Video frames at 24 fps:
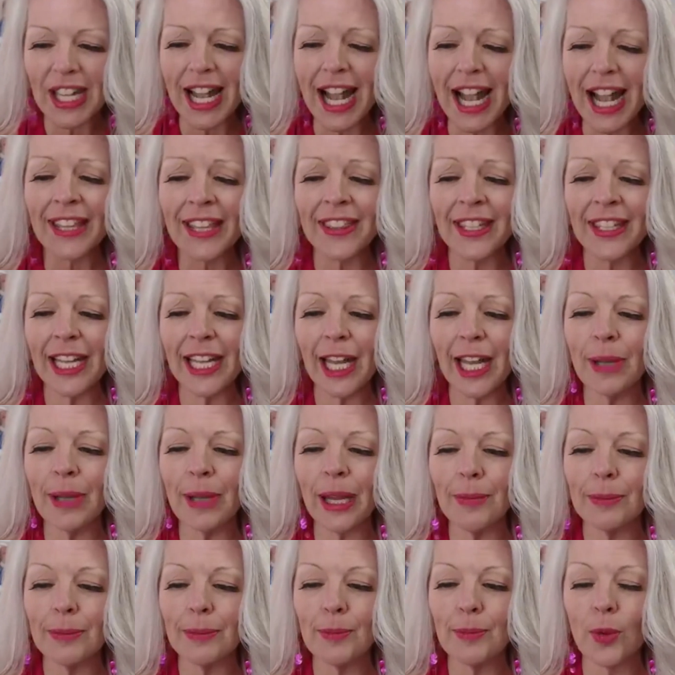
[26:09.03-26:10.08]
I think I
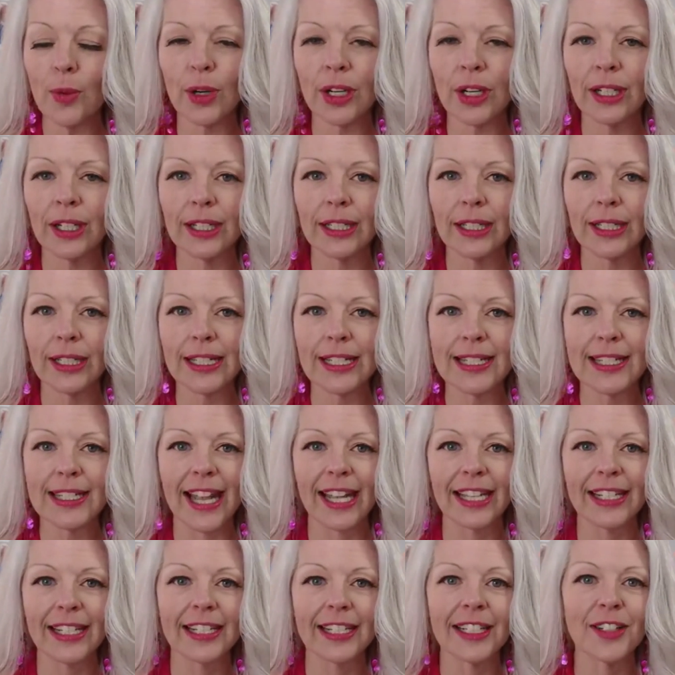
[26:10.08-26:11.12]
might be more
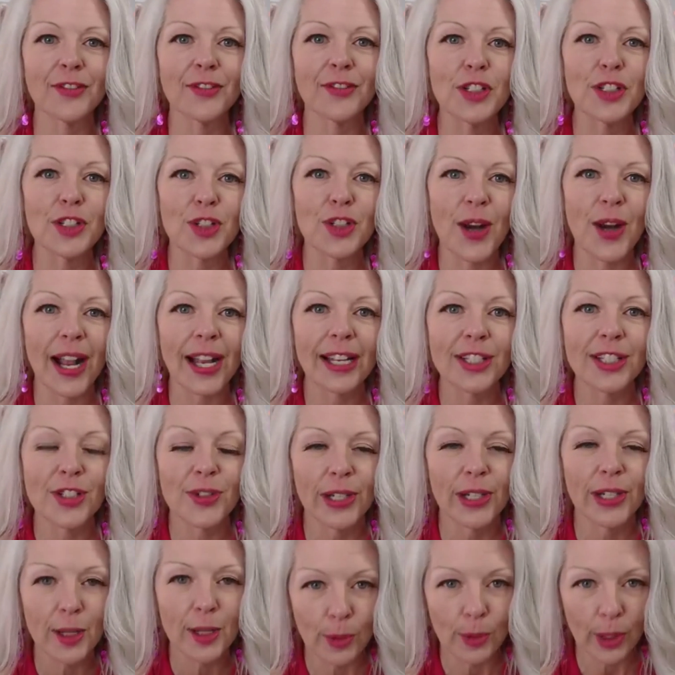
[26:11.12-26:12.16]
excited if you try
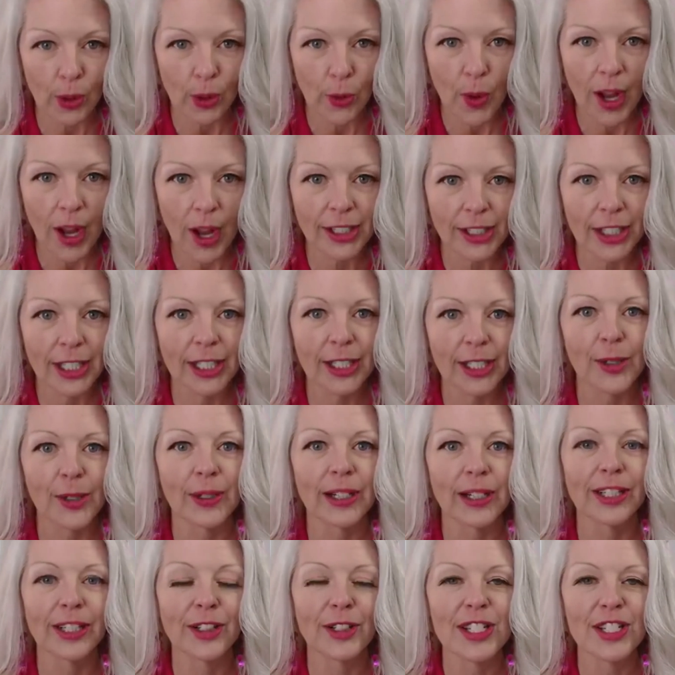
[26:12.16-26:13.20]
drinking more water or
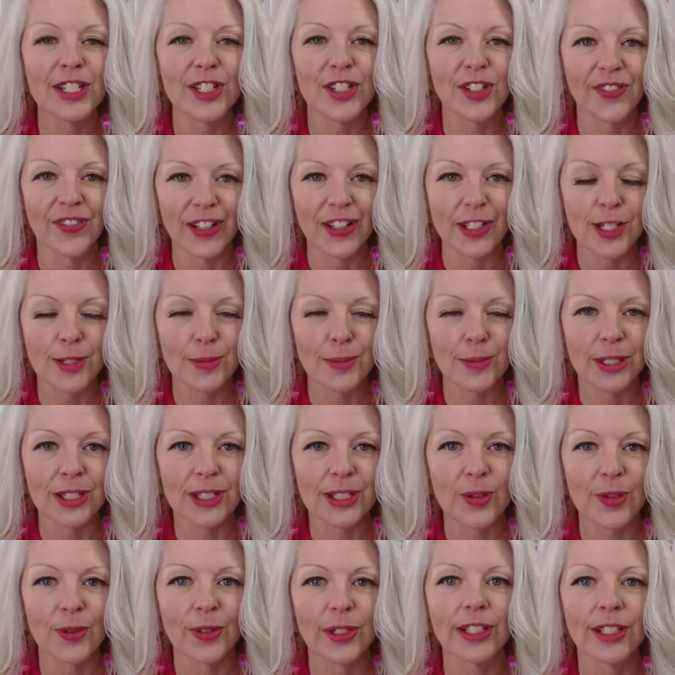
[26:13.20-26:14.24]
increase your
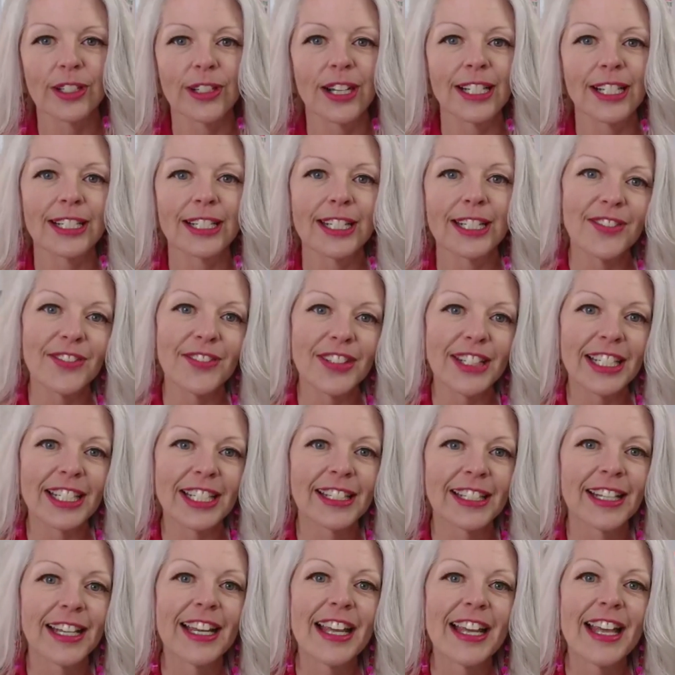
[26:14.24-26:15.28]
vegetables or your
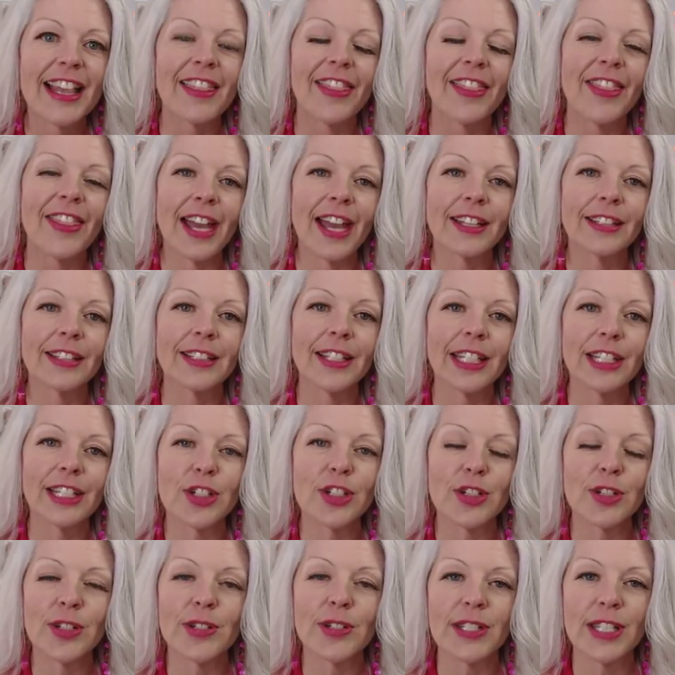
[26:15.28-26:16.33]
activity than
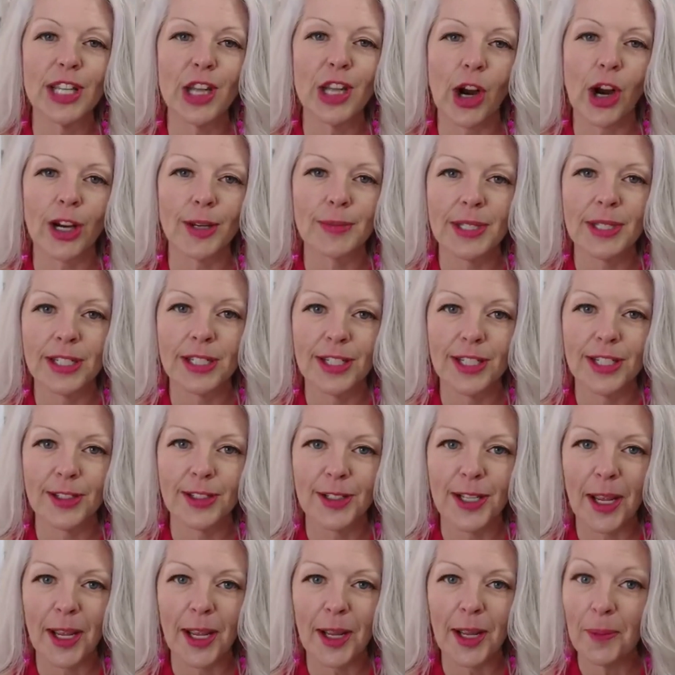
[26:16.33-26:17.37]
introducing carbs into your
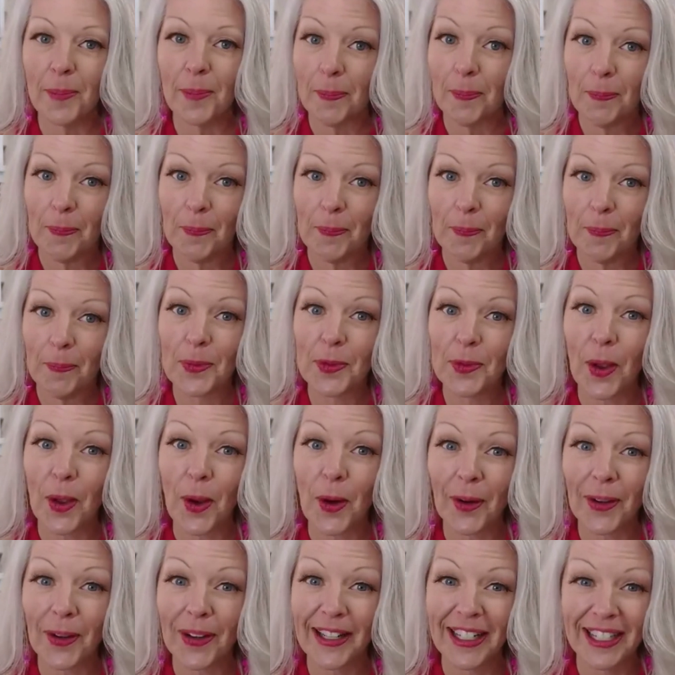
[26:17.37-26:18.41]
diet.
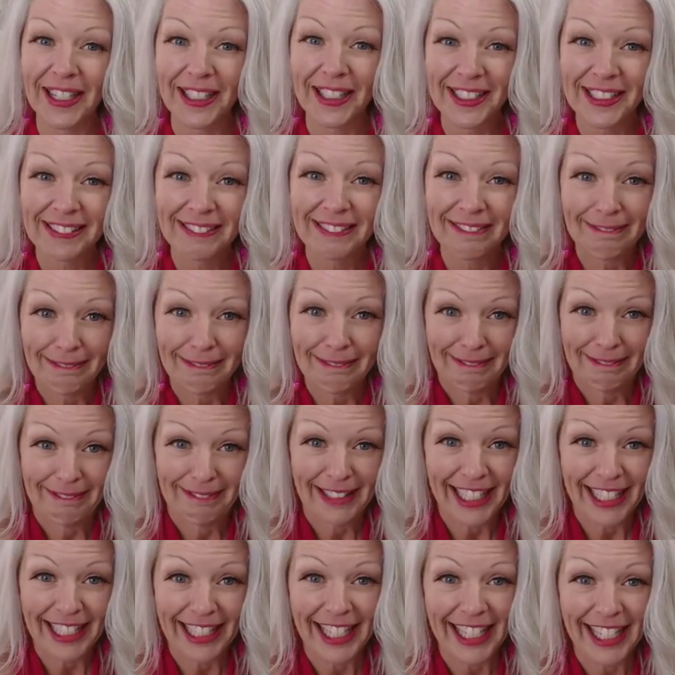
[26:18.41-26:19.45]
Sorry.
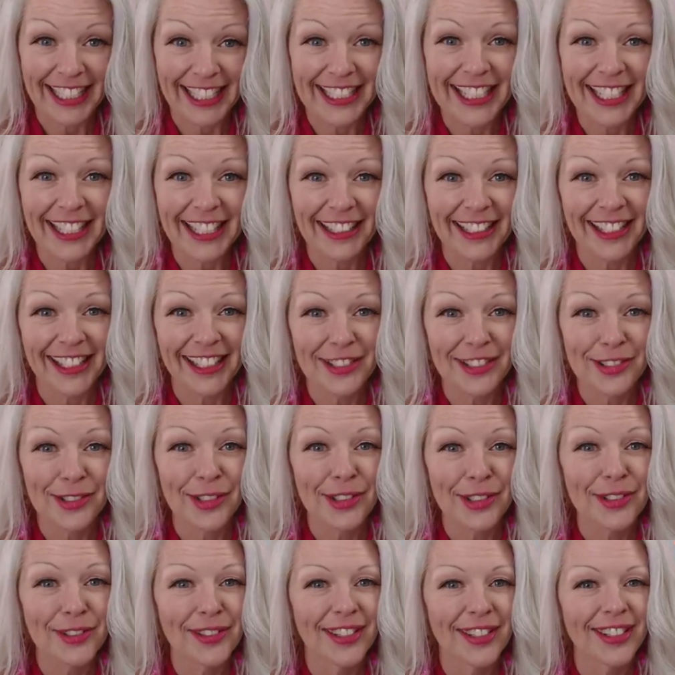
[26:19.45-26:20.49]
Gotta tell you the
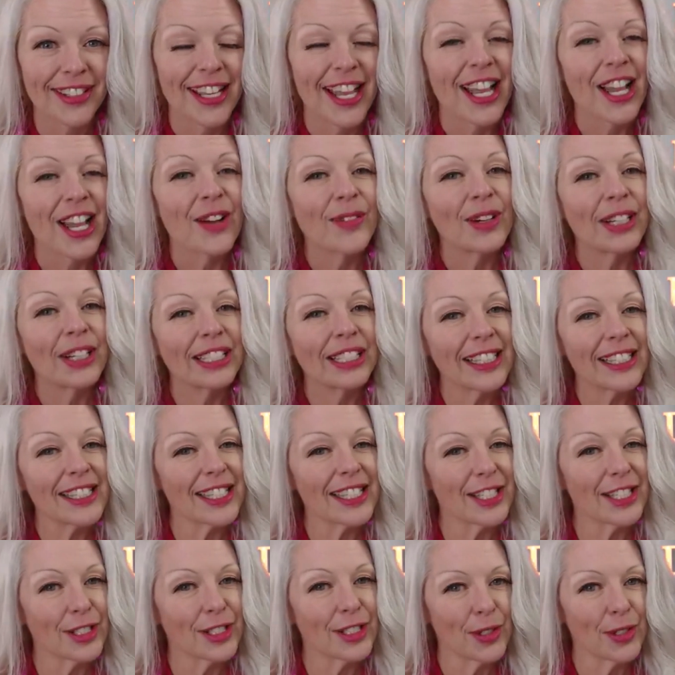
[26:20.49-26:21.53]
truth. Well, at least
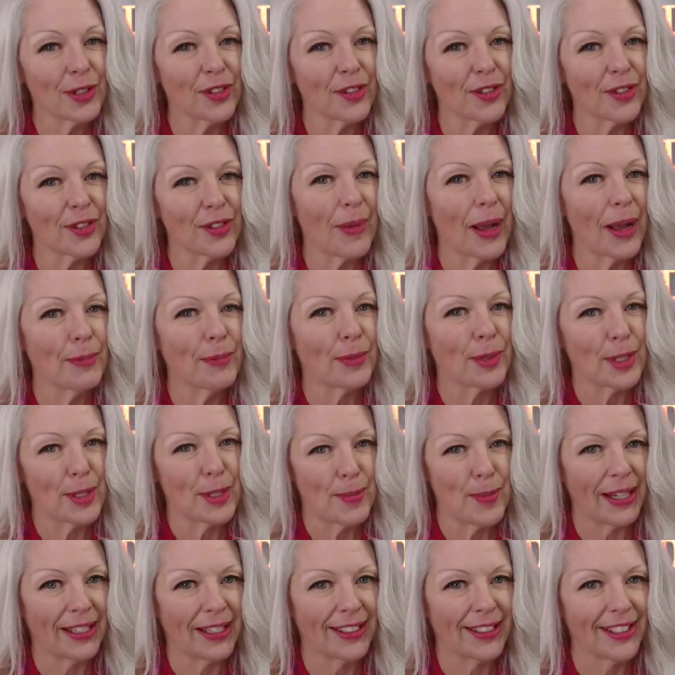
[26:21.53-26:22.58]
the truth from my
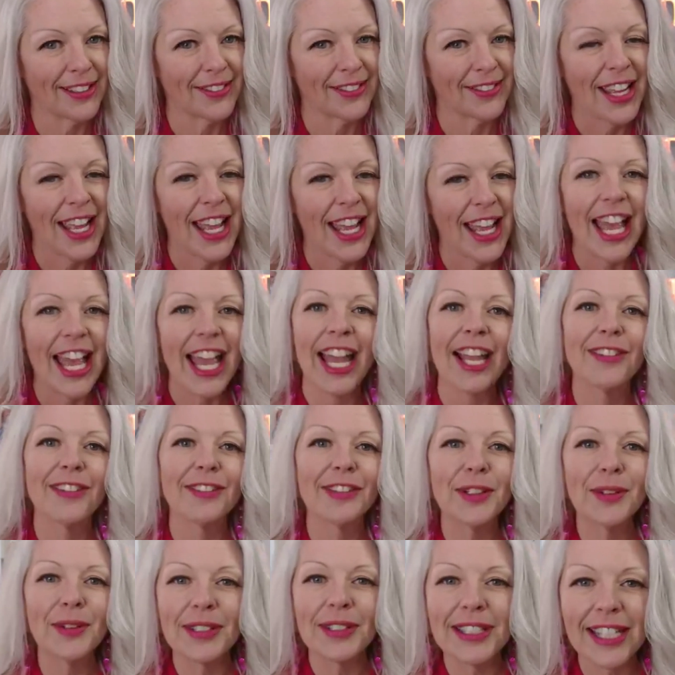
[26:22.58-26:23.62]
perspective.
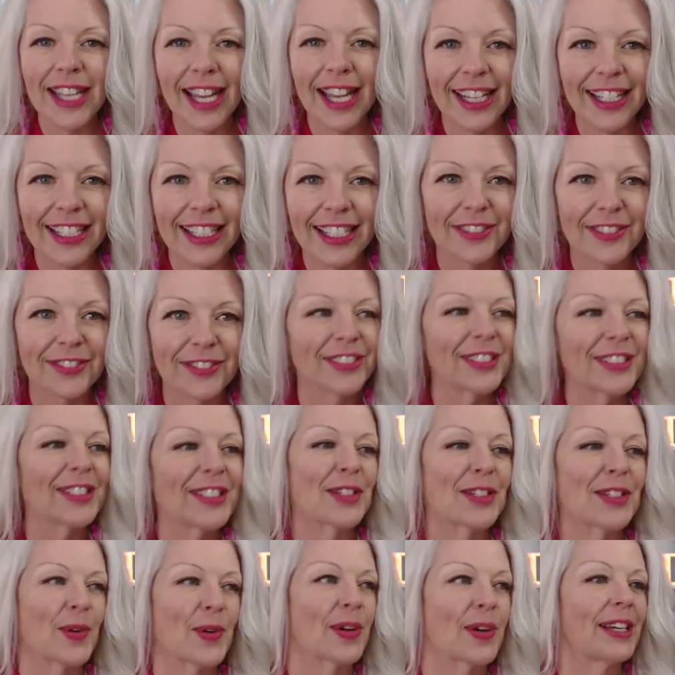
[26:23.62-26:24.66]
Everyone's got a different
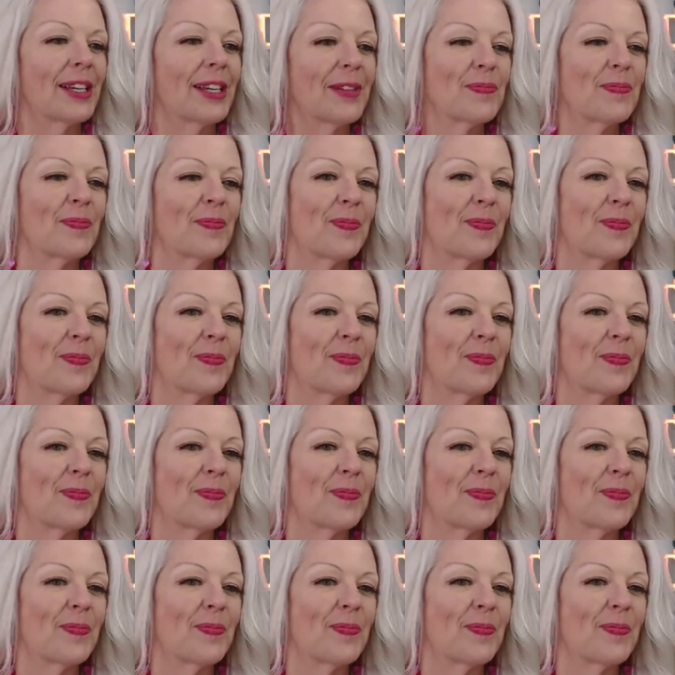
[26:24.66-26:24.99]
story.